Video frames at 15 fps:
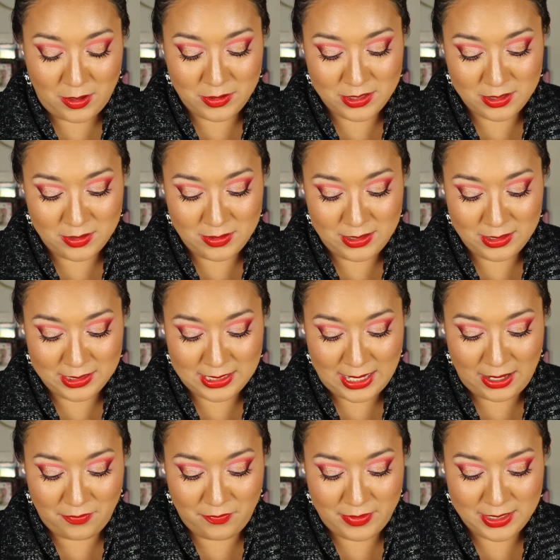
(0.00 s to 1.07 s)
Also, it looks
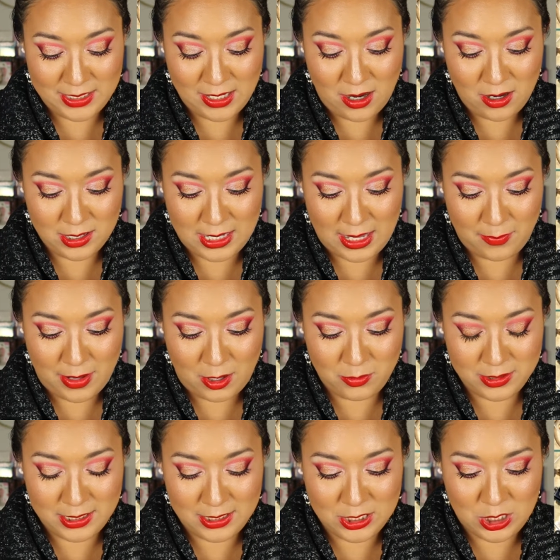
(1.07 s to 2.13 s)
like Viseart came out
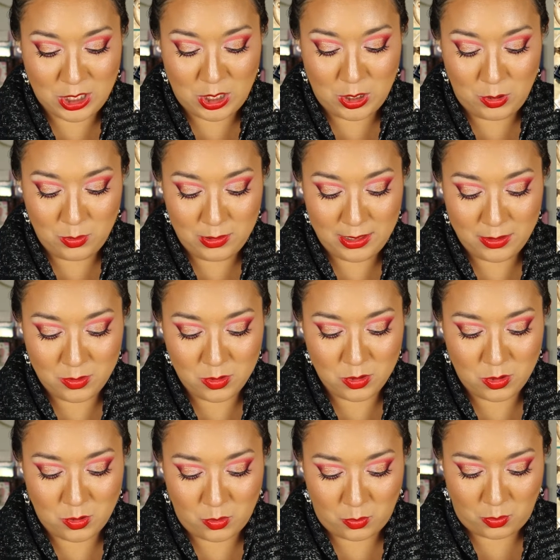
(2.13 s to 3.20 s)
with these cute little
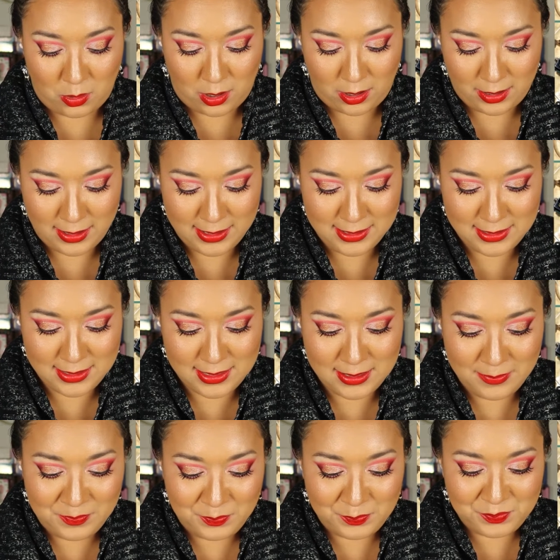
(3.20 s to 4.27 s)
quads.
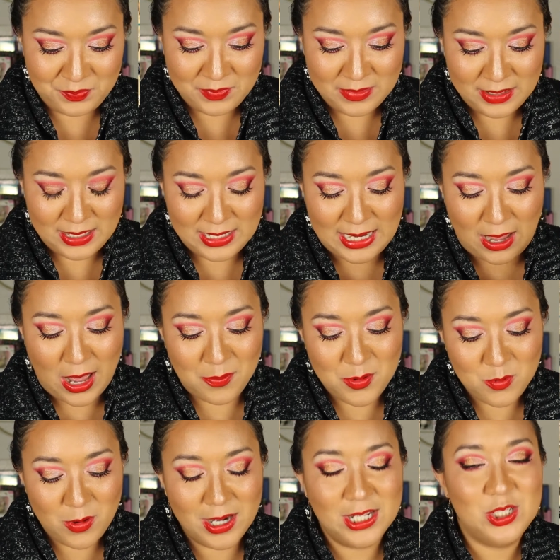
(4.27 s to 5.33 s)
Now, I've
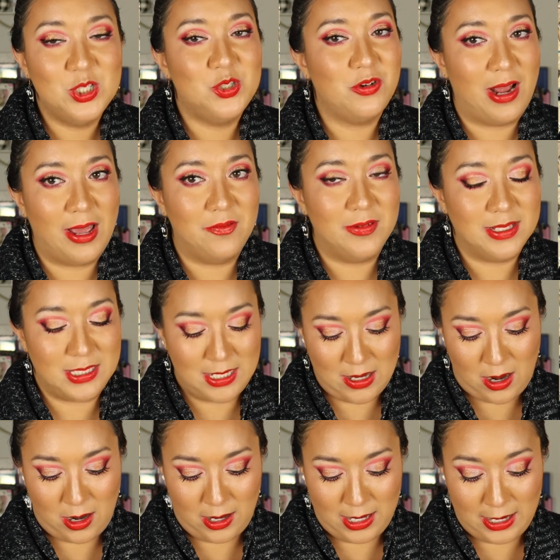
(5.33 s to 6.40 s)
been wanting to try
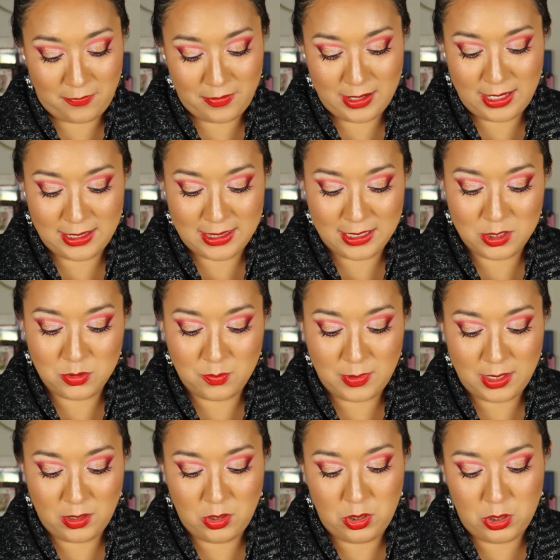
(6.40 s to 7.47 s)
Viseart, and I feel like this would
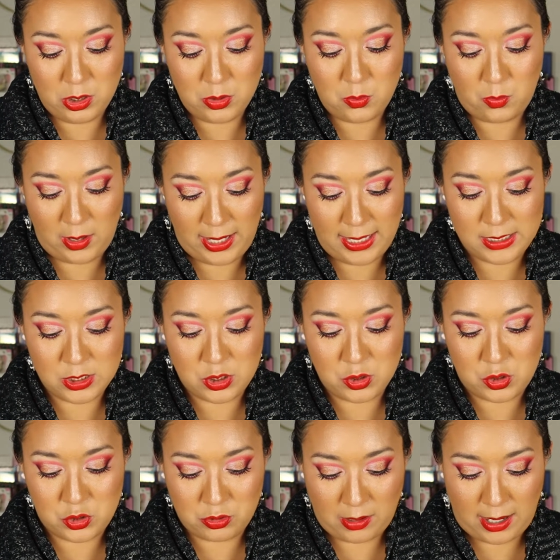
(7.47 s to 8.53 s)
be a good way to
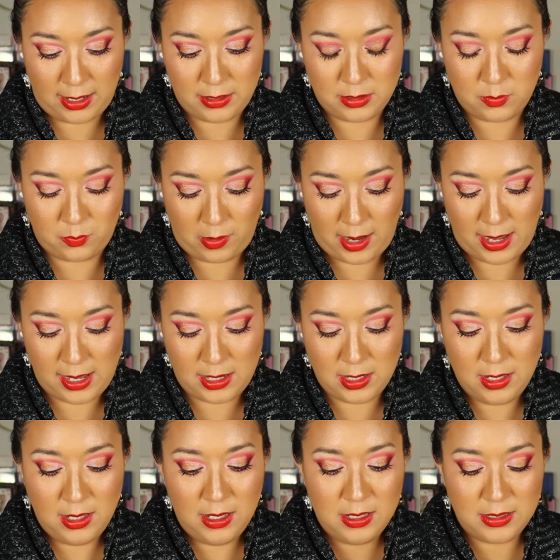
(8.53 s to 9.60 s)
try the brand.
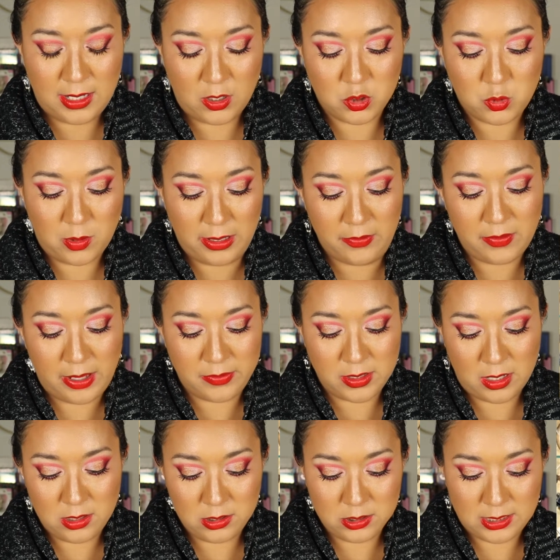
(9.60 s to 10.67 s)
They are twenty-five
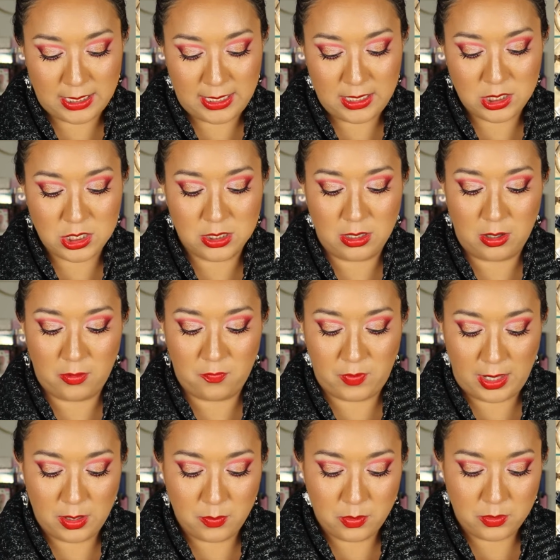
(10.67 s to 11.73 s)
dollars each. They're
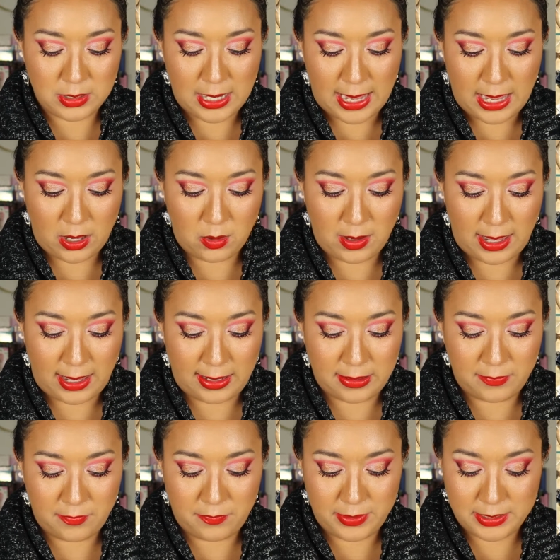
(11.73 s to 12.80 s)
available now
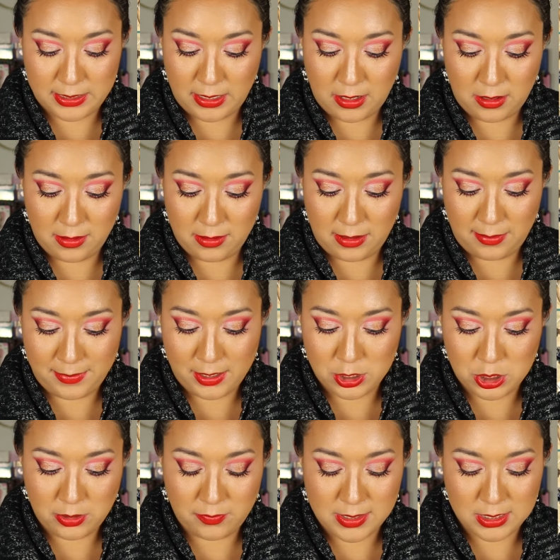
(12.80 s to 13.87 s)
at Viseart. I'm not
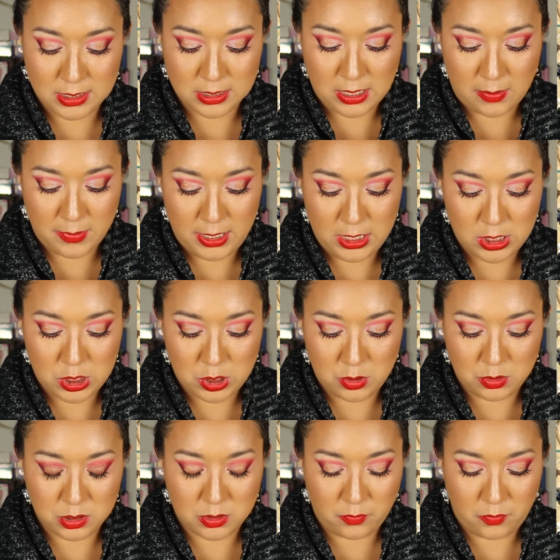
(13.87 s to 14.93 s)
sure if this is coming
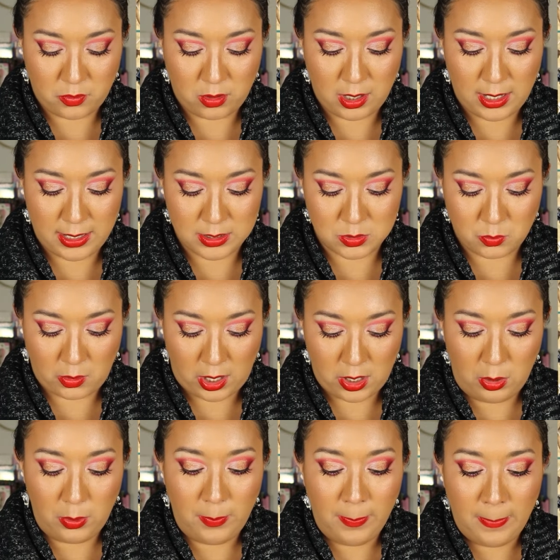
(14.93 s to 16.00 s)
to Sephora as
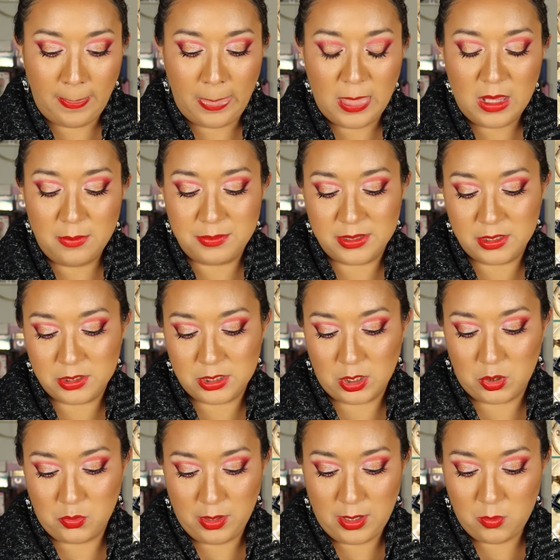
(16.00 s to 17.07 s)
well, but there's a
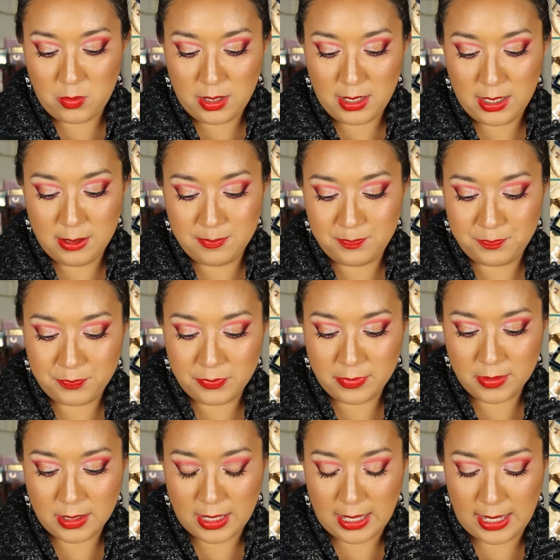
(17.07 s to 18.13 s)
green one,
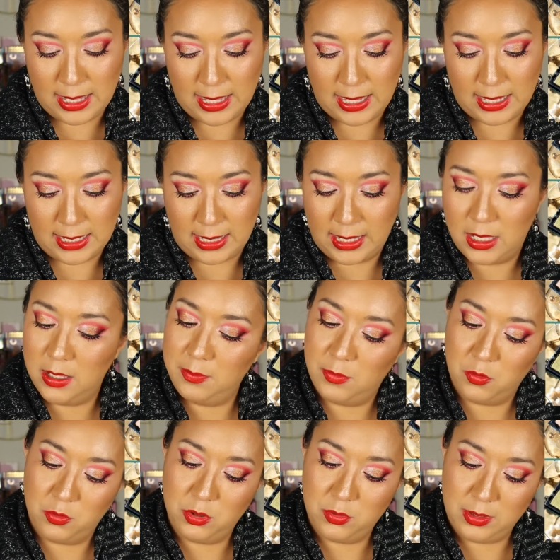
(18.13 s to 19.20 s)
a like
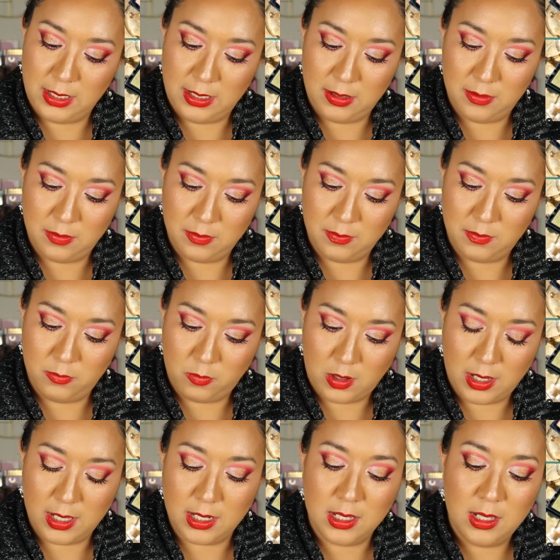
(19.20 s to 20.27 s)
maroony
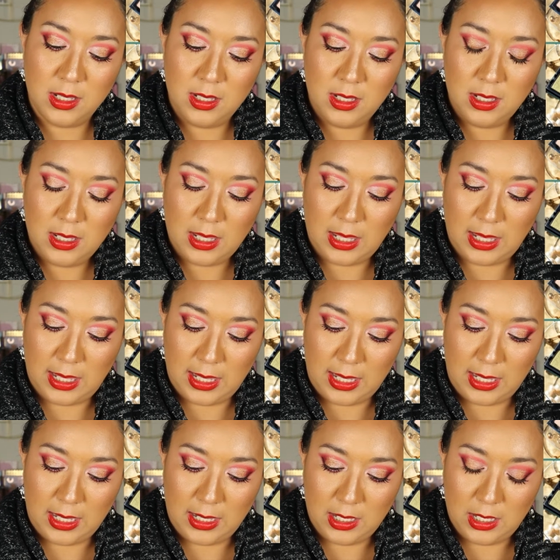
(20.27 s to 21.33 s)
one,
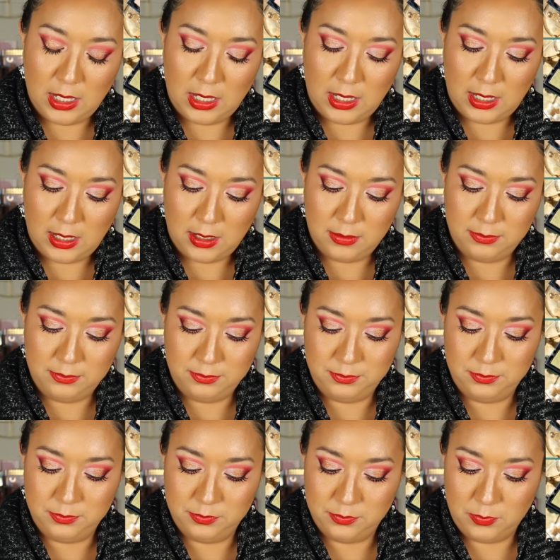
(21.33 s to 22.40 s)
a uh,
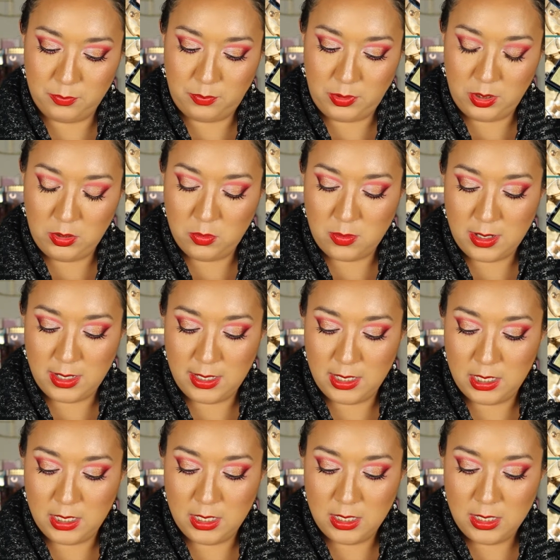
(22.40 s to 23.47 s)
blue
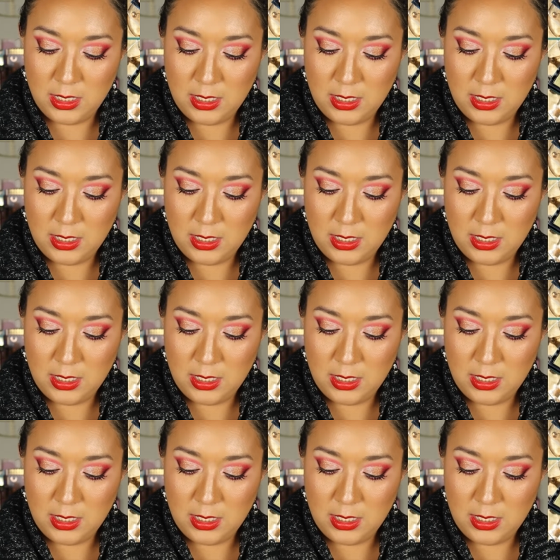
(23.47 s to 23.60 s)
one,